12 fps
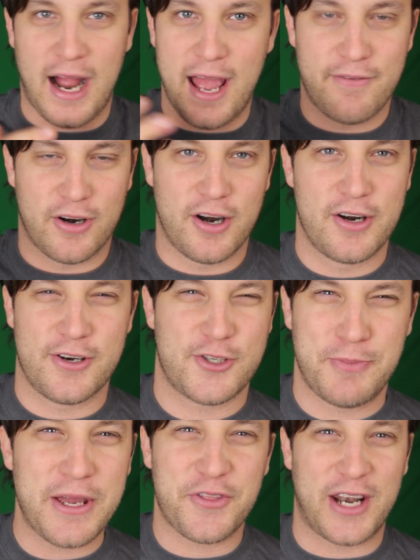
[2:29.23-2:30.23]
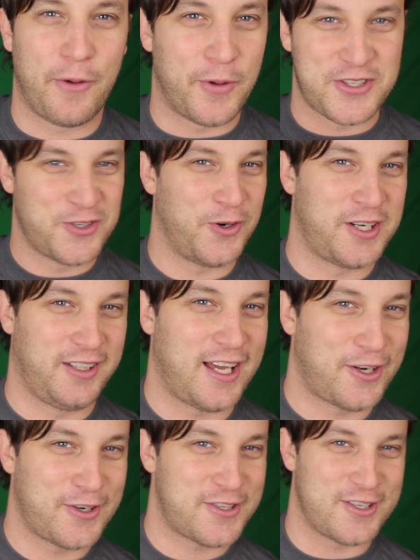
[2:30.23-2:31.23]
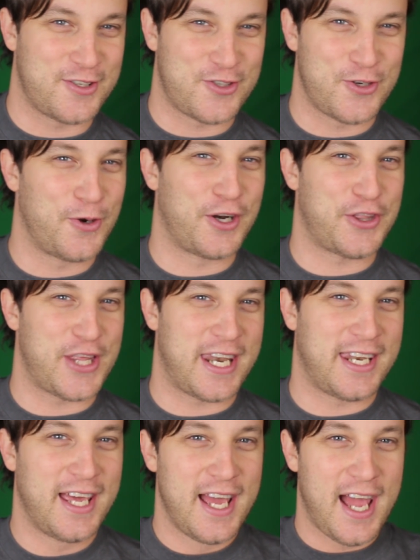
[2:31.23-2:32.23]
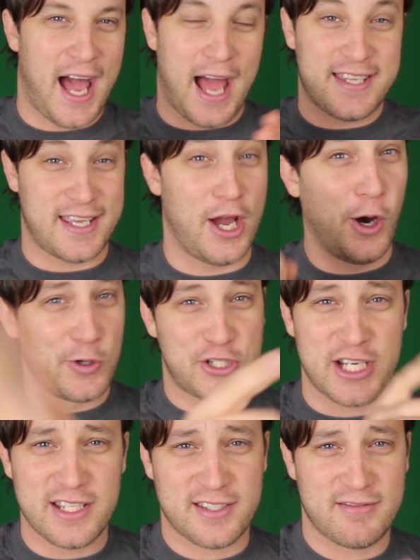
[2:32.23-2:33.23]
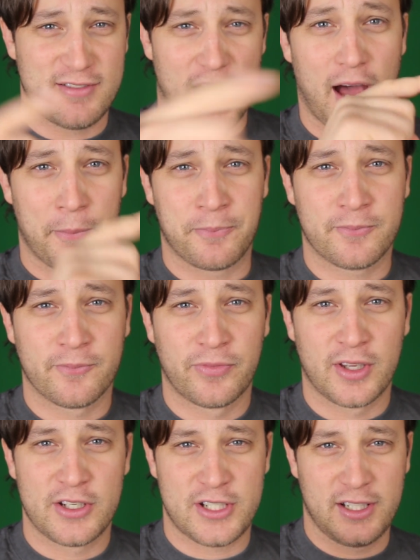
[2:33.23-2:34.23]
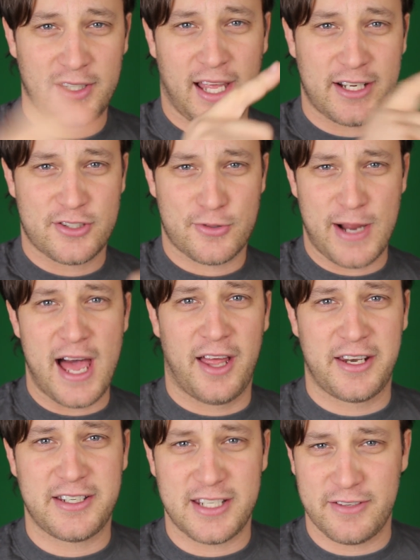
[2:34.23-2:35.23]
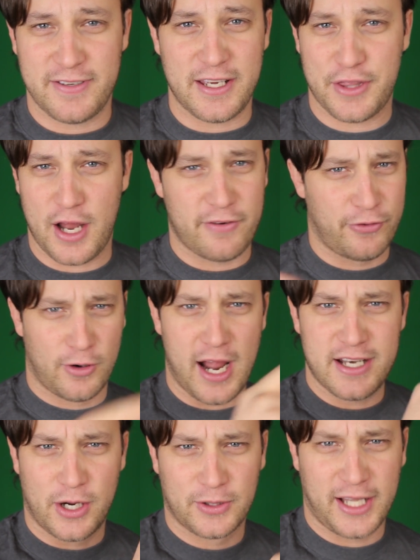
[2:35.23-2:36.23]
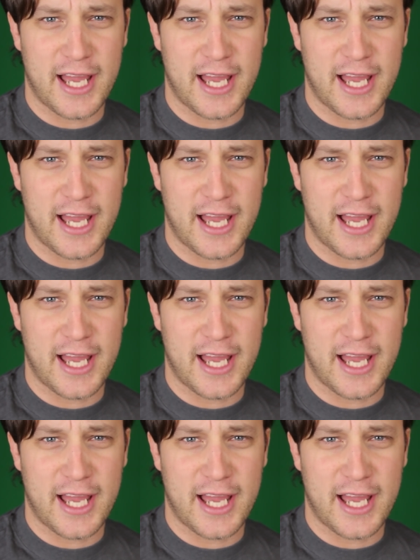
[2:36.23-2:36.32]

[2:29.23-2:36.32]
I ever heard her speak that I wasn't going to like Kristen Stewart, then I say, oh, she's dumb. She likes reality TV, therefore I don't